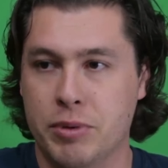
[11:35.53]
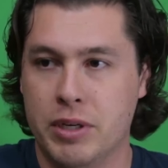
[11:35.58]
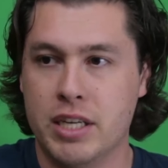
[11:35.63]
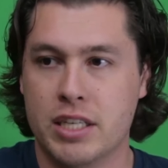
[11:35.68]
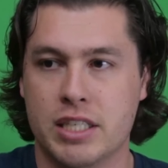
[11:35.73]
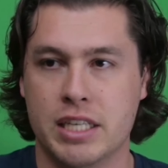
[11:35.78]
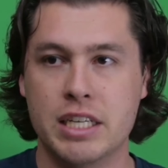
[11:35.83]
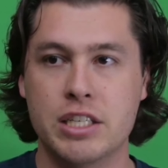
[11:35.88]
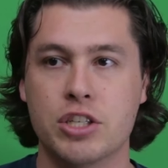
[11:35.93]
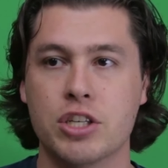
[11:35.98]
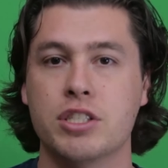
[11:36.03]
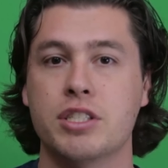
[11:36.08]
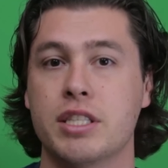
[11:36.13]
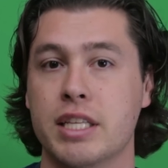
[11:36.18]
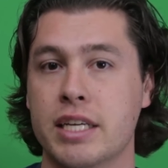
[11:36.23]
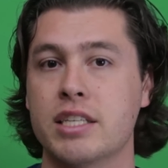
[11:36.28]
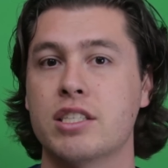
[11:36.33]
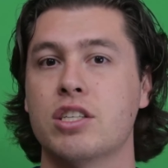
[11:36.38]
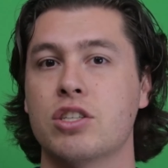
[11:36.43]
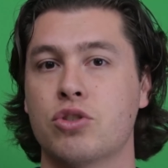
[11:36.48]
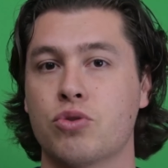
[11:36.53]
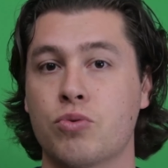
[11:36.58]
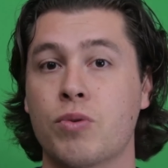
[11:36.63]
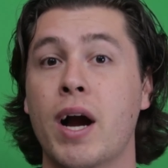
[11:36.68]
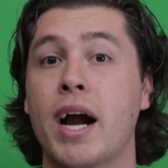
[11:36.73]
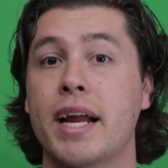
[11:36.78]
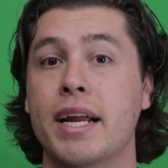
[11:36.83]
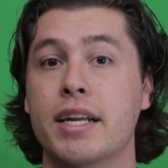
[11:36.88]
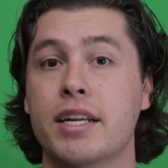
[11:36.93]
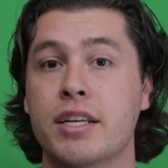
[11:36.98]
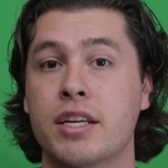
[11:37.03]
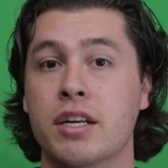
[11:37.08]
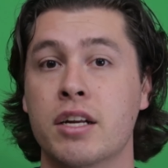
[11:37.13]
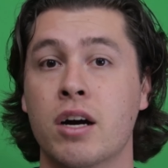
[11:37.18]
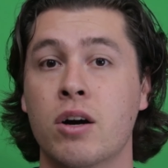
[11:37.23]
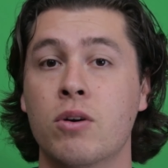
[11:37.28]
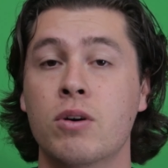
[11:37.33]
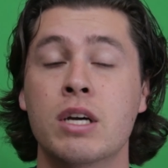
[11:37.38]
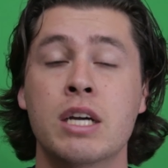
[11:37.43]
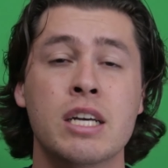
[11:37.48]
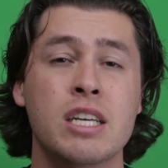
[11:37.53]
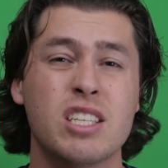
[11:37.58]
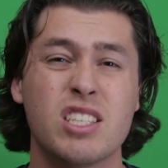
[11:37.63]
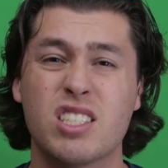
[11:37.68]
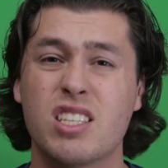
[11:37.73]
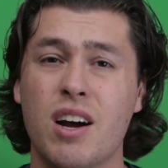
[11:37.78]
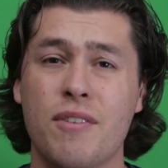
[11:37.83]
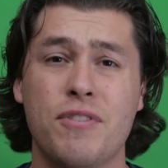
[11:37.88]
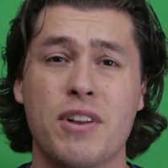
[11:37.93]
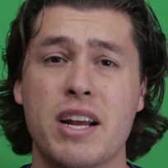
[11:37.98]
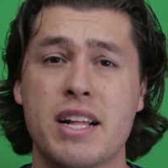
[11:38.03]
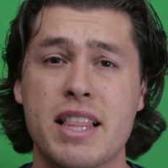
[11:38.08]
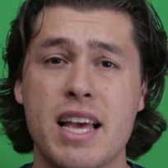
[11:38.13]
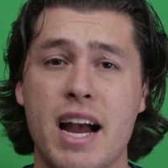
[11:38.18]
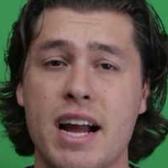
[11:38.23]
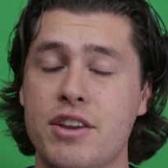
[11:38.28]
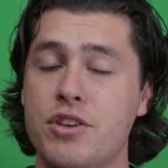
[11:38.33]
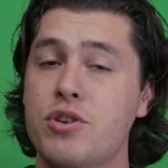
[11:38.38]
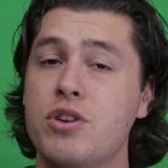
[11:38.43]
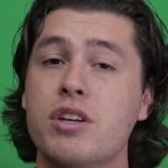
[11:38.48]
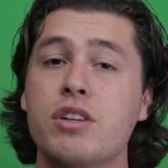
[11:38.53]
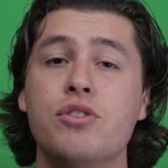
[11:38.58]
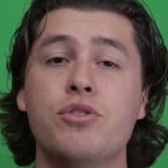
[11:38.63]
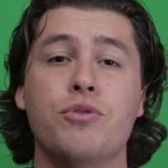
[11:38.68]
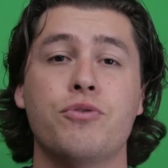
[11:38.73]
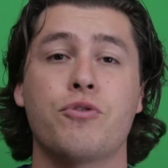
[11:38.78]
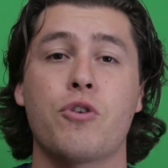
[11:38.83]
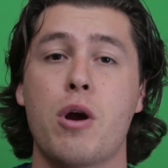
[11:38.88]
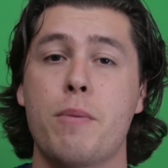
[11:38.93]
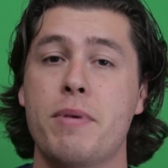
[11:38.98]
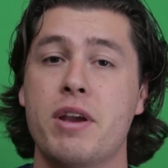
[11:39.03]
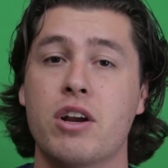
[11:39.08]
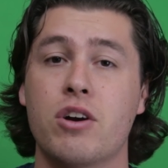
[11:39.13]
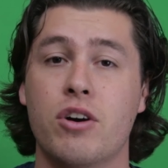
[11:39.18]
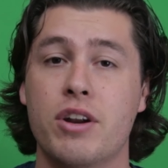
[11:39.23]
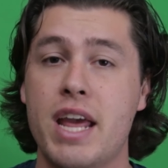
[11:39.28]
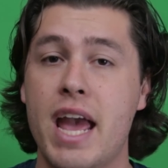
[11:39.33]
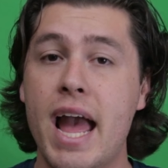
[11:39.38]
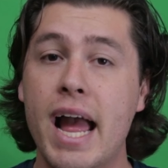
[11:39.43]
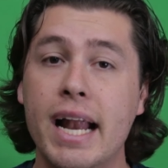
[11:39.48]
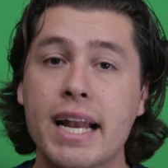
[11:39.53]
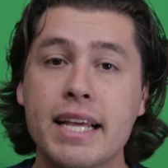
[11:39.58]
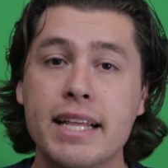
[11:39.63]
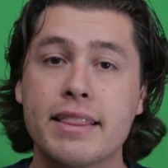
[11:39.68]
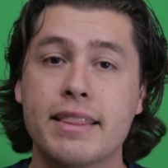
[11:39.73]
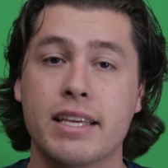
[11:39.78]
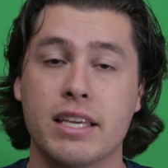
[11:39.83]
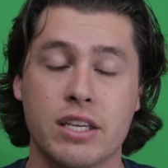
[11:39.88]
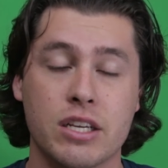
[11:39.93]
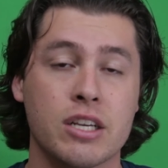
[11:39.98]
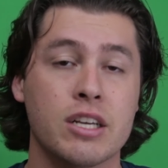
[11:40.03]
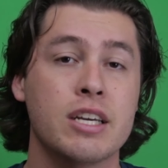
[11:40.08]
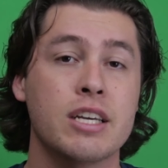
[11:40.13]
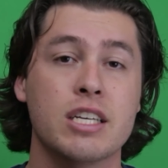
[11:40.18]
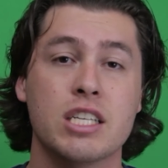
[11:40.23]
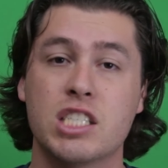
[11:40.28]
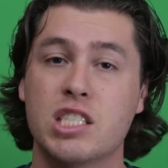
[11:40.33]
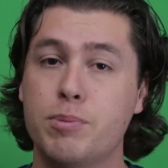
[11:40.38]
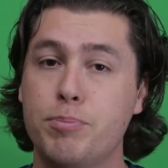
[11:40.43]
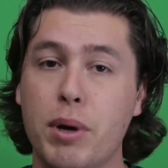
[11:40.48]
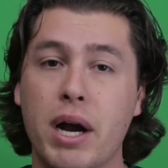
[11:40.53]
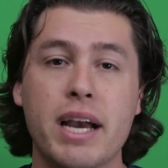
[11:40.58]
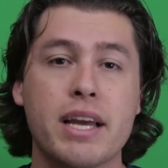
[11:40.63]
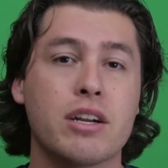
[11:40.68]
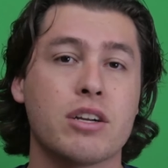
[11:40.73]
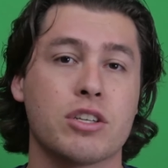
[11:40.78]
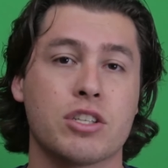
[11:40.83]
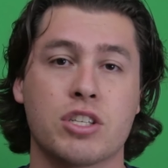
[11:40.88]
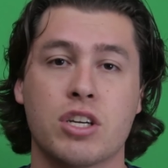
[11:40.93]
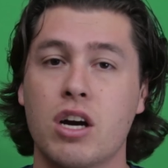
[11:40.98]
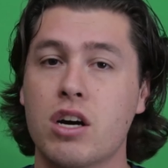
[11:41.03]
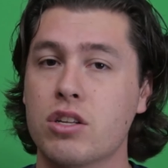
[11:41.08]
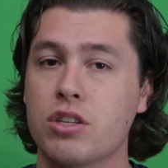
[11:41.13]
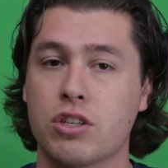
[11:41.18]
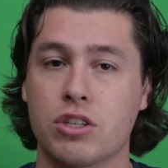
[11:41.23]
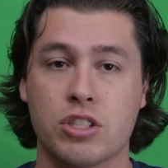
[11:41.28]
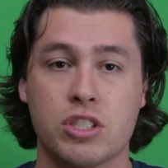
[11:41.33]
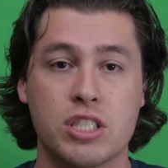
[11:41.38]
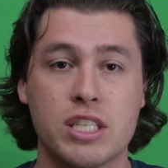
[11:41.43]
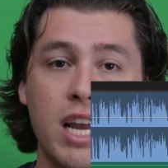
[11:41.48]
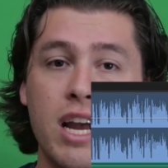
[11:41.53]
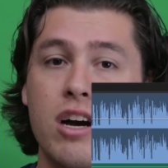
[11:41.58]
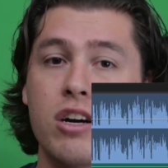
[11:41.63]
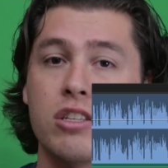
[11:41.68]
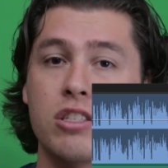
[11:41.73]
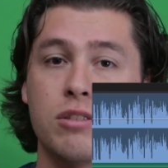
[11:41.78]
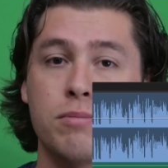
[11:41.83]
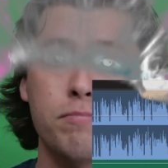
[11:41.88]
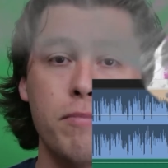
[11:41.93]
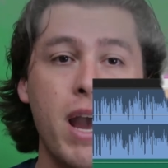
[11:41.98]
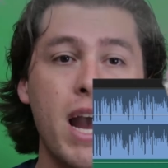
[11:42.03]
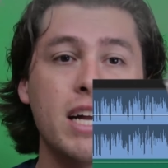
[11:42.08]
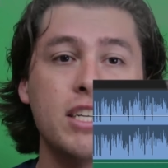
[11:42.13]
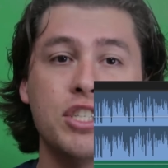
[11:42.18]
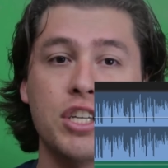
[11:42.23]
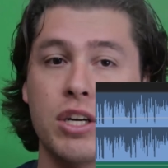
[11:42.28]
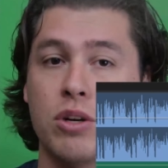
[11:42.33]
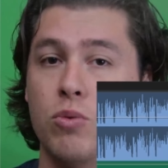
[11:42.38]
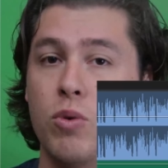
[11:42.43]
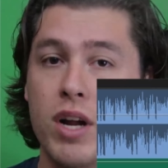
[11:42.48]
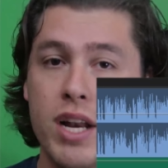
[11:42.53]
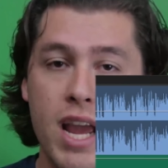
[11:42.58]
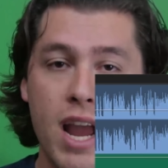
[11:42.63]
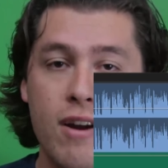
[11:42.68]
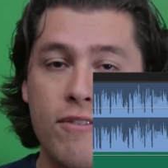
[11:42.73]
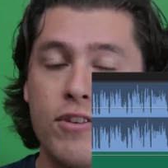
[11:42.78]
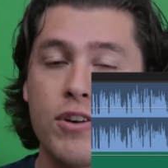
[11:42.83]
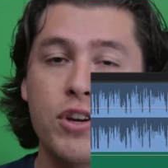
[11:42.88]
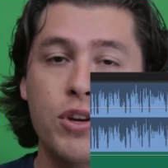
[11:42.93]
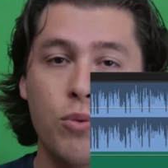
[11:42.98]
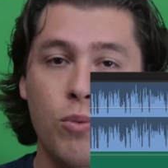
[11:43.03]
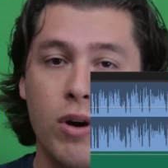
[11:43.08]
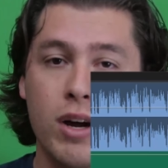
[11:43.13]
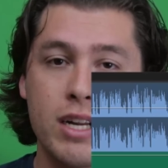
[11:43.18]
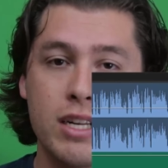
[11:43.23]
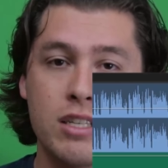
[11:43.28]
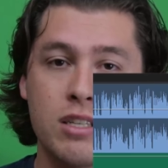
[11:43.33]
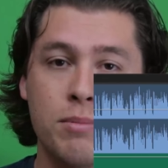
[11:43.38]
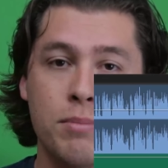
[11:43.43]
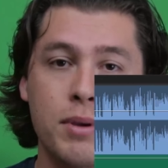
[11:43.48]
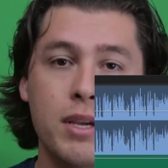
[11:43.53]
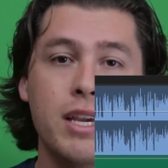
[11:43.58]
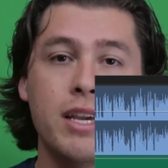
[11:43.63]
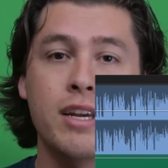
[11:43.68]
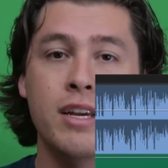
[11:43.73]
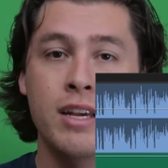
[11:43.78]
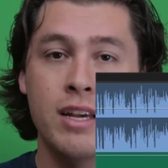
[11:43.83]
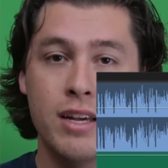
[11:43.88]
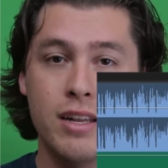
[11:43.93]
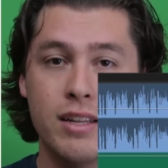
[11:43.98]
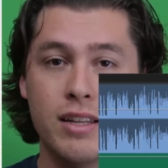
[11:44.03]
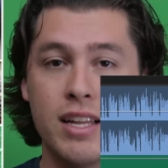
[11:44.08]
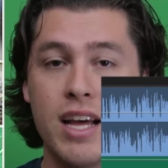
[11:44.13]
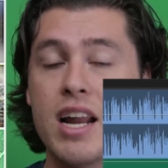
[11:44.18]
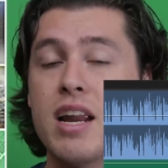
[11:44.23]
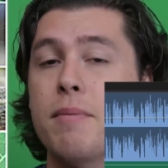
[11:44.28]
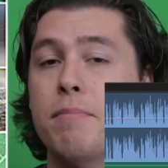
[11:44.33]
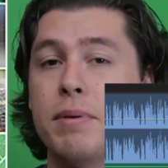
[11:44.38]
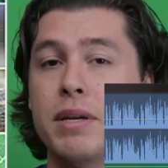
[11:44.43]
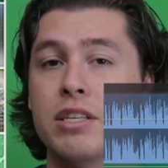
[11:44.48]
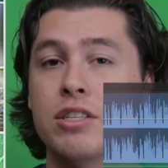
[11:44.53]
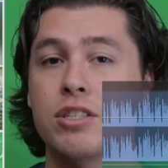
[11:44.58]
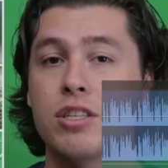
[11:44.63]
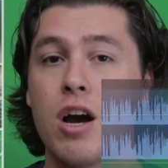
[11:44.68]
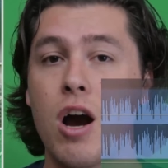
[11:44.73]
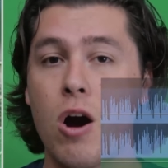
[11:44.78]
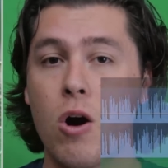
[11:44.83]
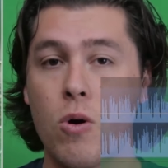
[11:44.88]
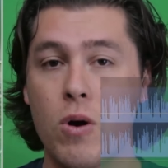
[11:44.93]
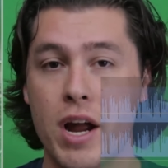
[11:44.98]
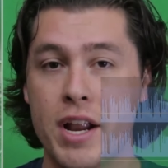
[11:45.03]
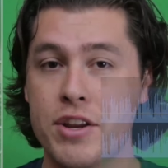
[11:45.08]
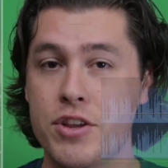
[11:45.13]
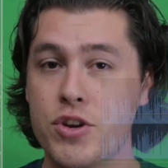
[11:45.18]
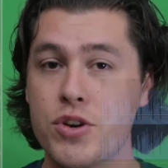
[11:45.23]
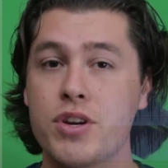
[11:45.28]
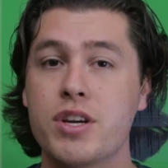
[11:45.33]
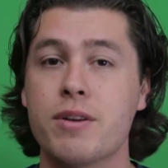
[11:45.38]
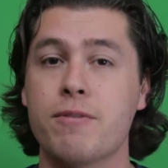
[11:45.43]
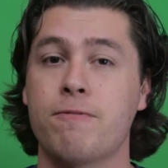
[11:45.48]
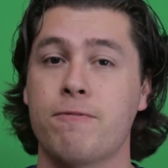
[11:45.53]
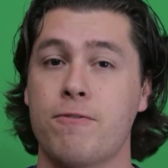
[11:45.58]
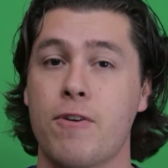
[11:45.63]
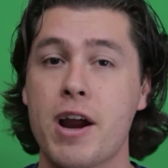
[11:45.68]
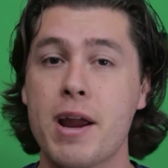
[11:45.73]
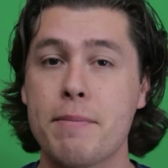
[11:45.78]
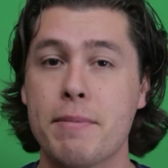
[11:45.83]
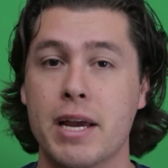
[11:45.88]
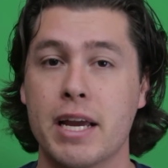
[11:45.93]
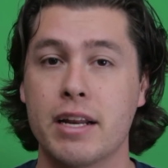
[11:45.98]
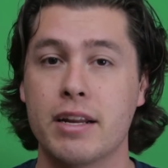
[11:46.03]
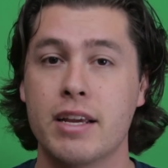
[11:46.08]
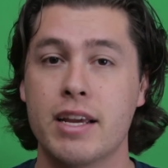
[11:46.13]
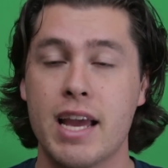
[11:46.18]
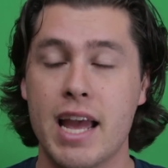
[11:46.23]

because he just thinks it's right, you know? Stuff like that. You can do framing on anything. Spiders, colors, sounds, magic, whatever you want it to be, let it be so, and you can frame it.